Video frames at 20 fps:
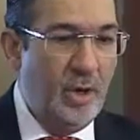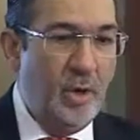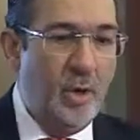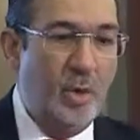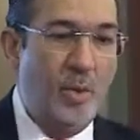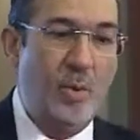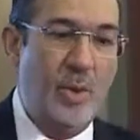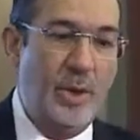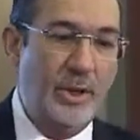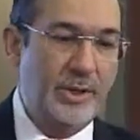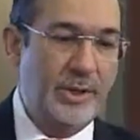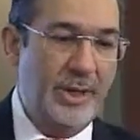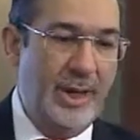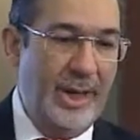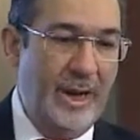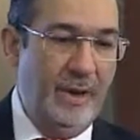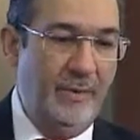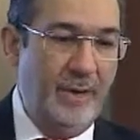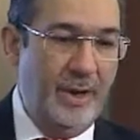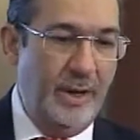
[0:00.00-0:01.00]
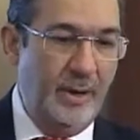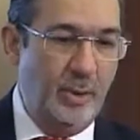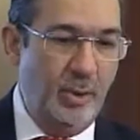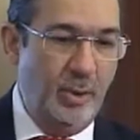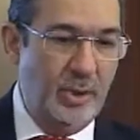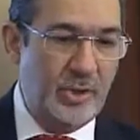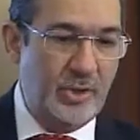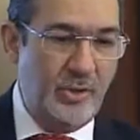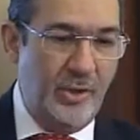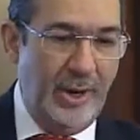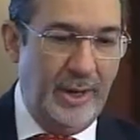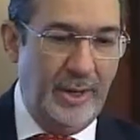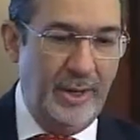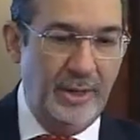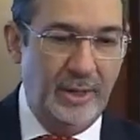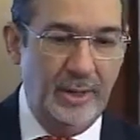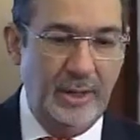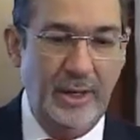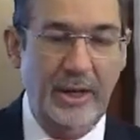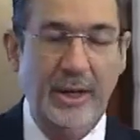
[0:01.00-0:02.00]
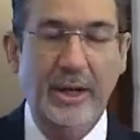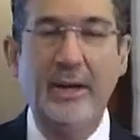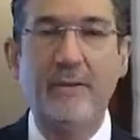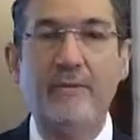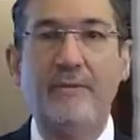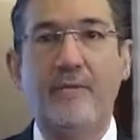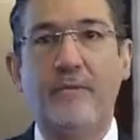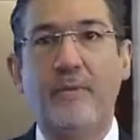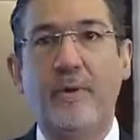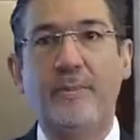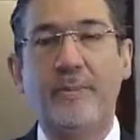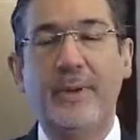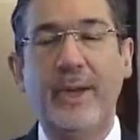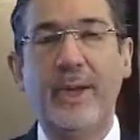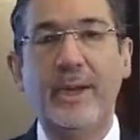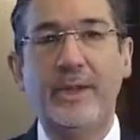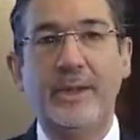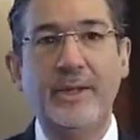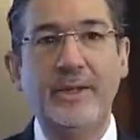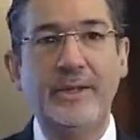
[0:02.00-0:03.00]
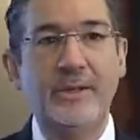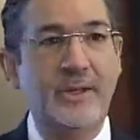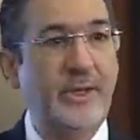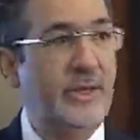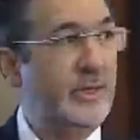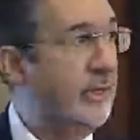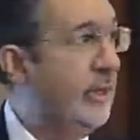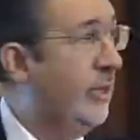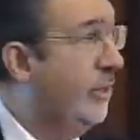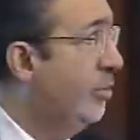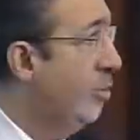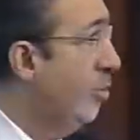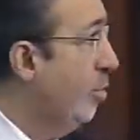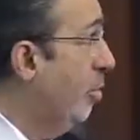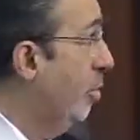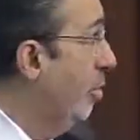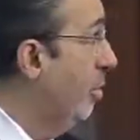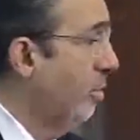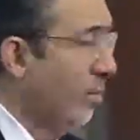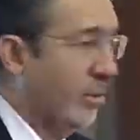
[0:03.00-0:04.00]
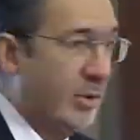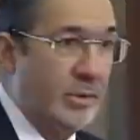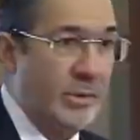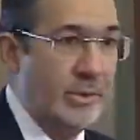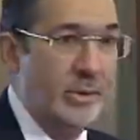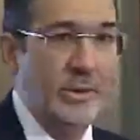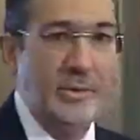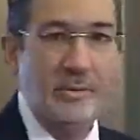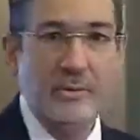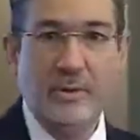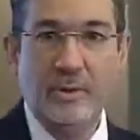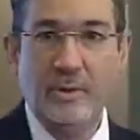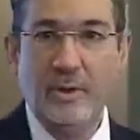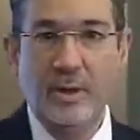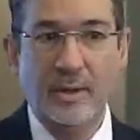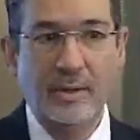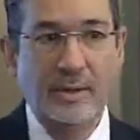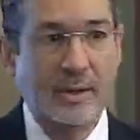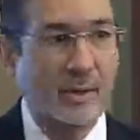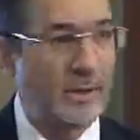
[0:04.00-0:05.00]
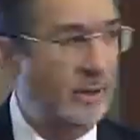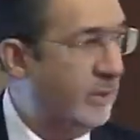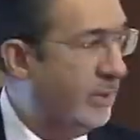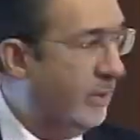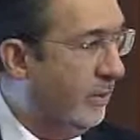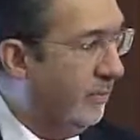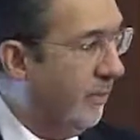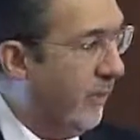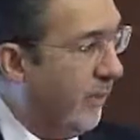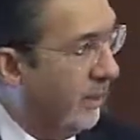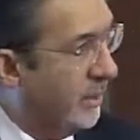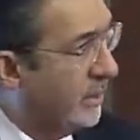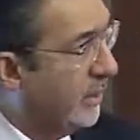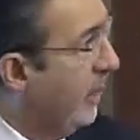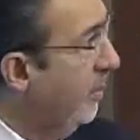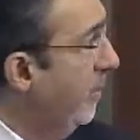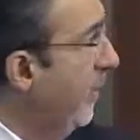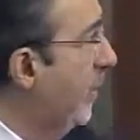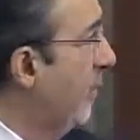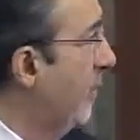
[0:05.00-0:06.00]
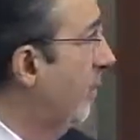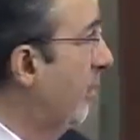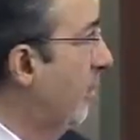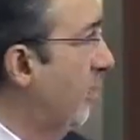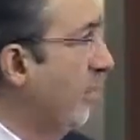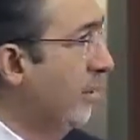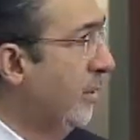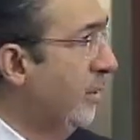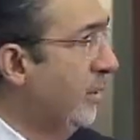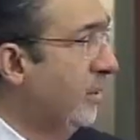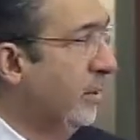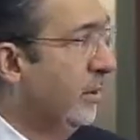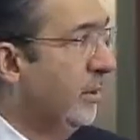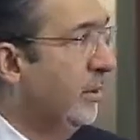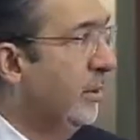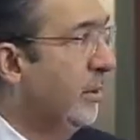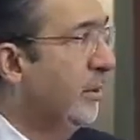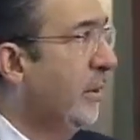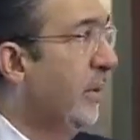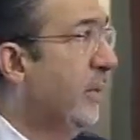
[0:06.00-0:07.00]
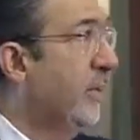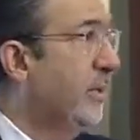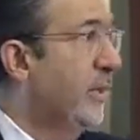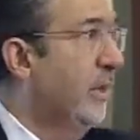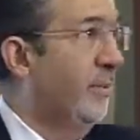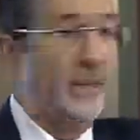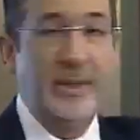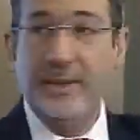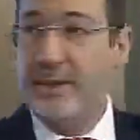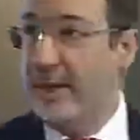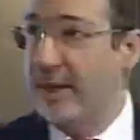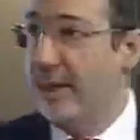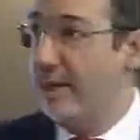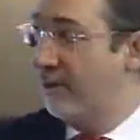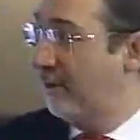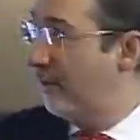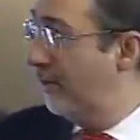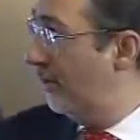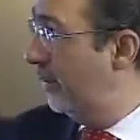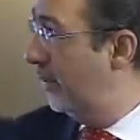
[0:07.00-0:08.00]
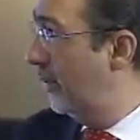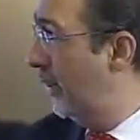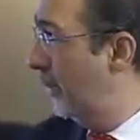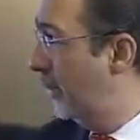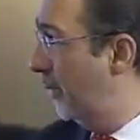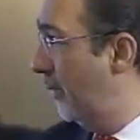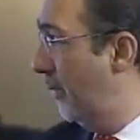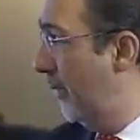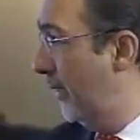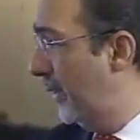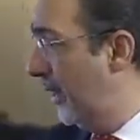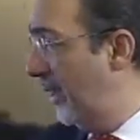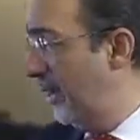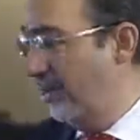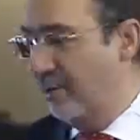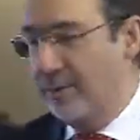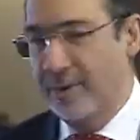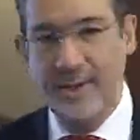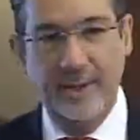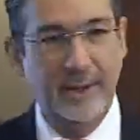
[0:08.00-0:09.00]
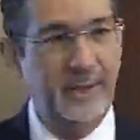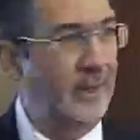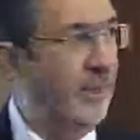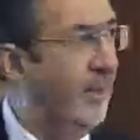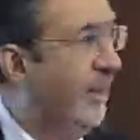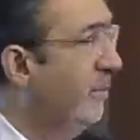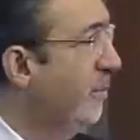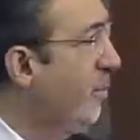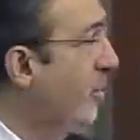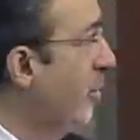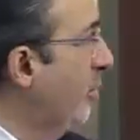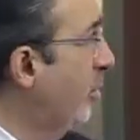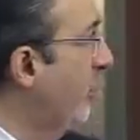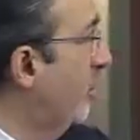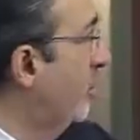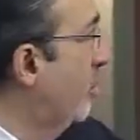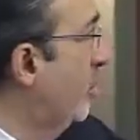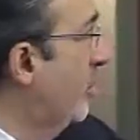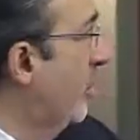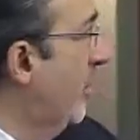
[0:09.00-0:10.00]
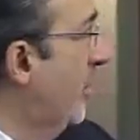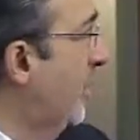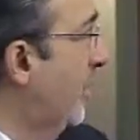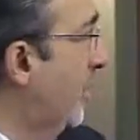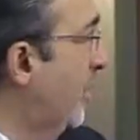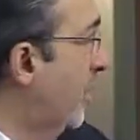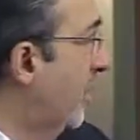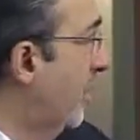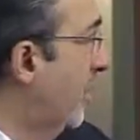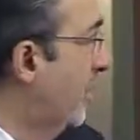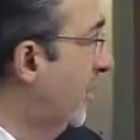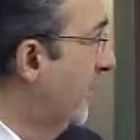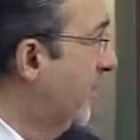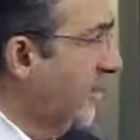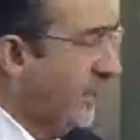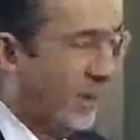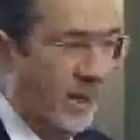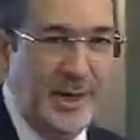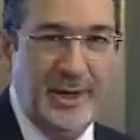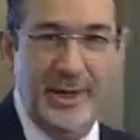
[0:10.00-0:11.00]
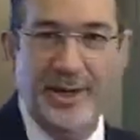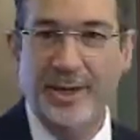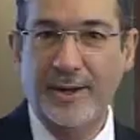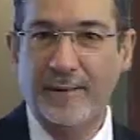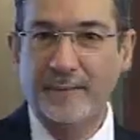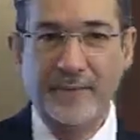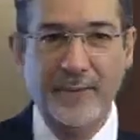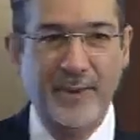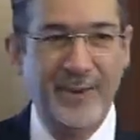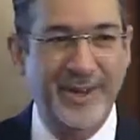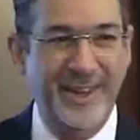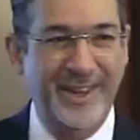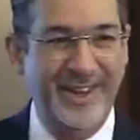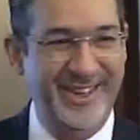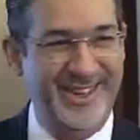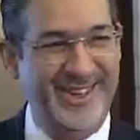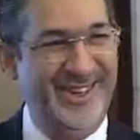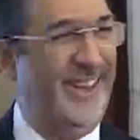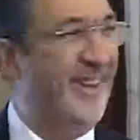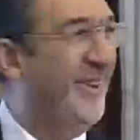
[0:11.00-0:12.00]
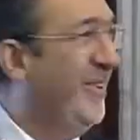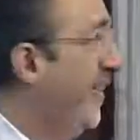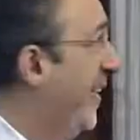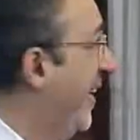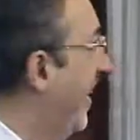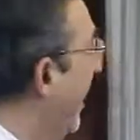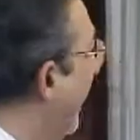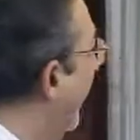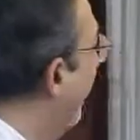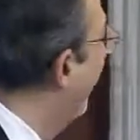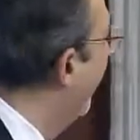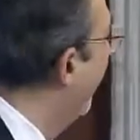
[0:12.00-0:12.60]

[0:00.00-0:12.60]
Who was Allvar Gullstrand? He lived from 1862. Uh, somewhere it's coming on, oh, it's coming there? It's coming there. Okay, I am so used to seeing a screen here. Okay.